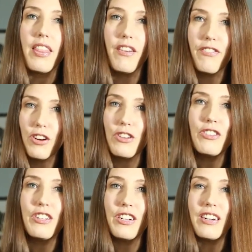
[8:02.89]
The
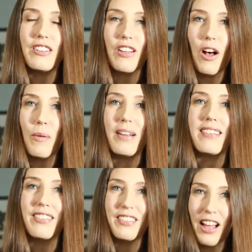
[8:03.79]
first year is always
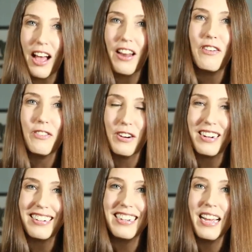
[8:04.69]
a lot of work.